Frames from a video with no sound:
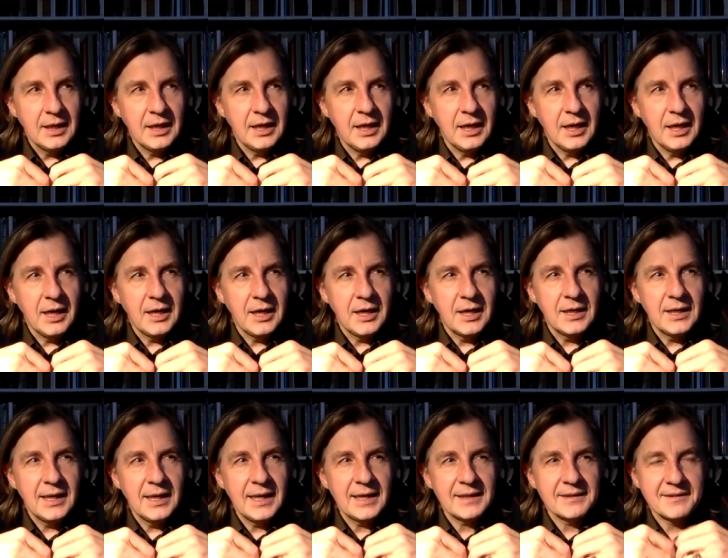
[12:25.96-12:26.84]
Uh,
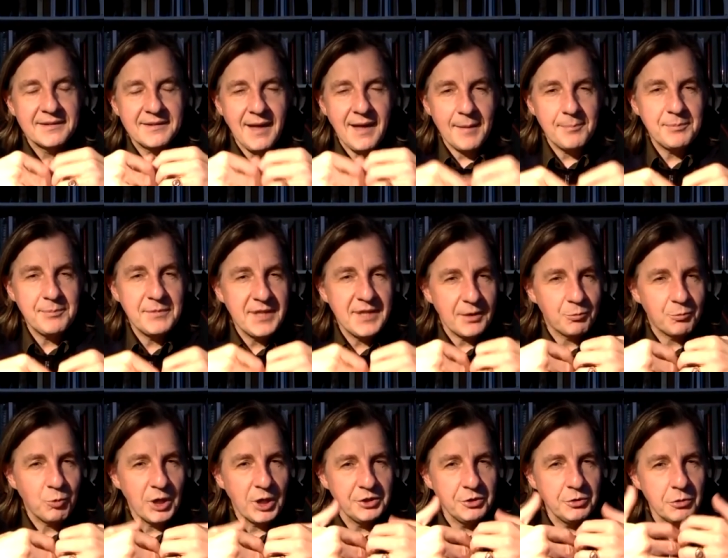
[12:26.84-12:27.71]
except
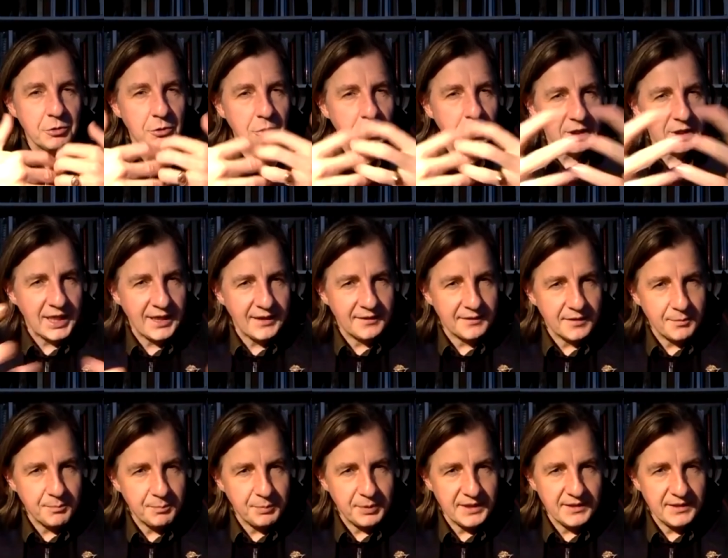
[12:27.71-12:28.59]
that when you look at
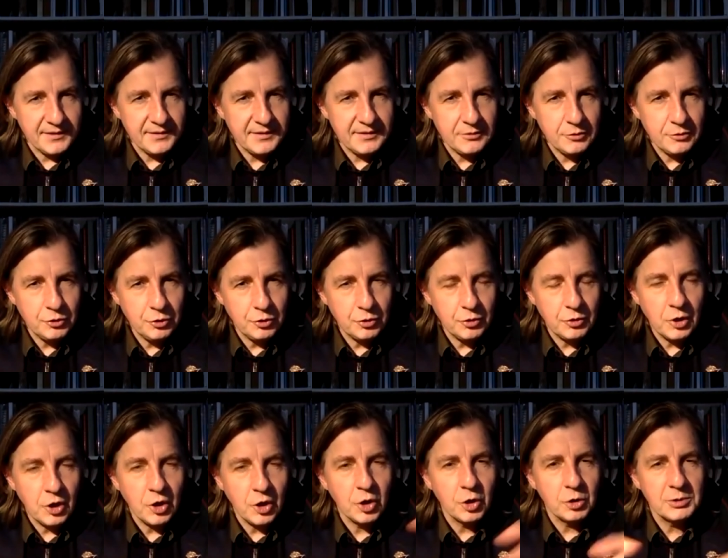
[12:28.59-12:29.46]
the piece, you
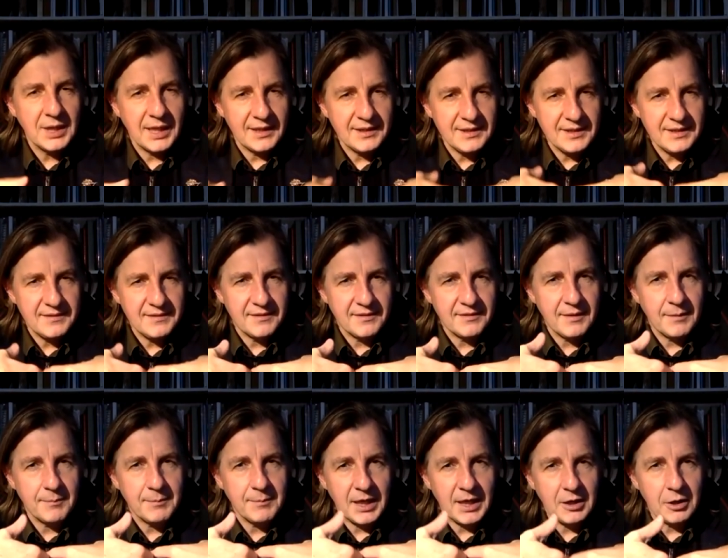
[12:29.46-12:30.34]
know that it's
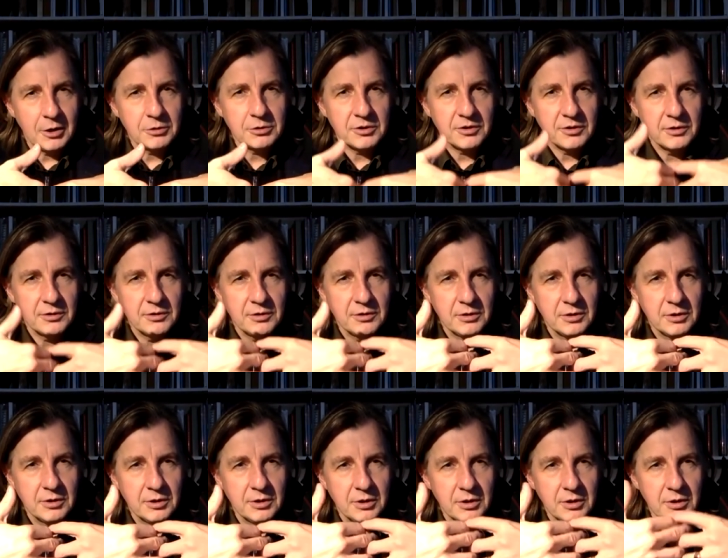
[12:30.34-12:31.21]
about
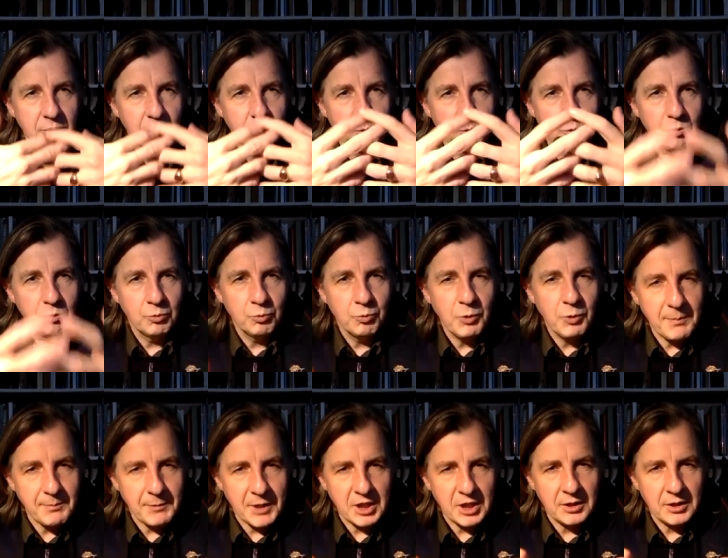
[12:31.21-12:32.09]

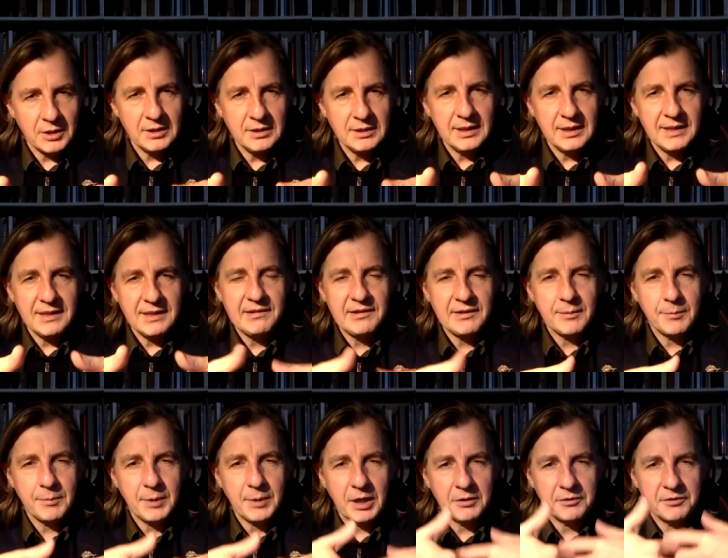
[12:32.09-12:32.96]
women, it's
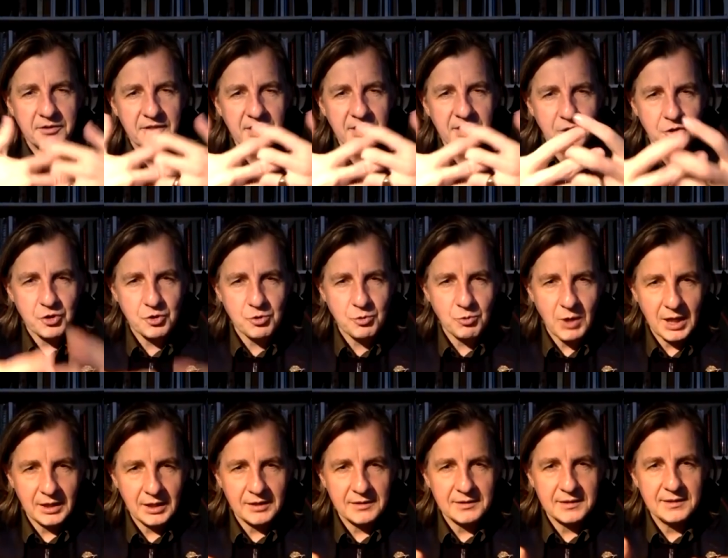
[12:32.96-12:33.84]
about
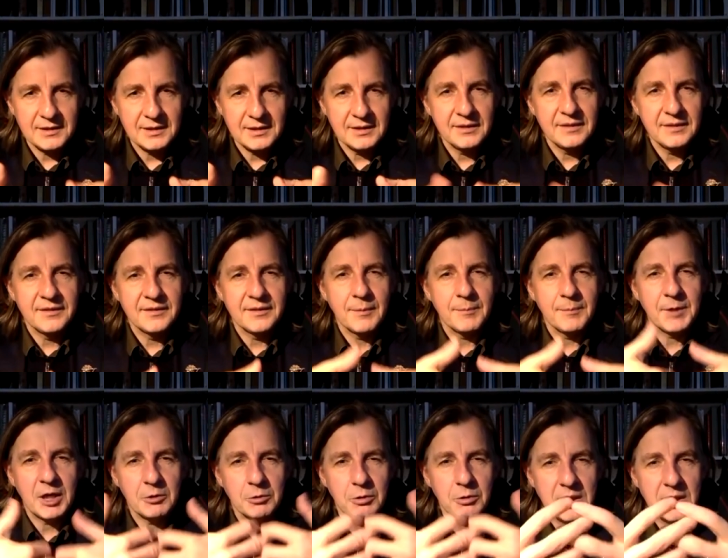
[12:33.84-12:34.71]
sexuality, it's
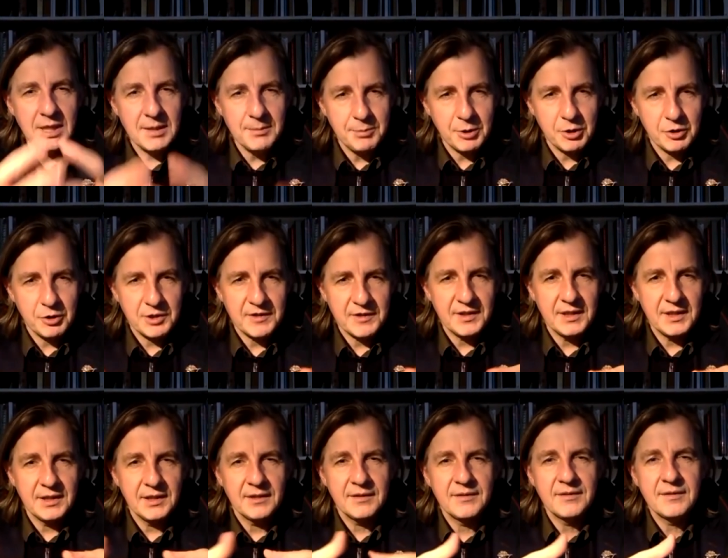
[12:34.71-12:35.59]
about
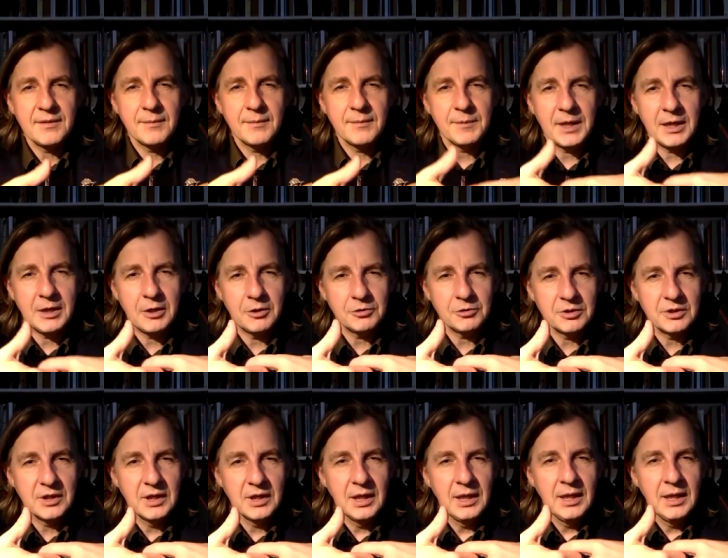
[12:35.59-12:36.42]
liberty, it's about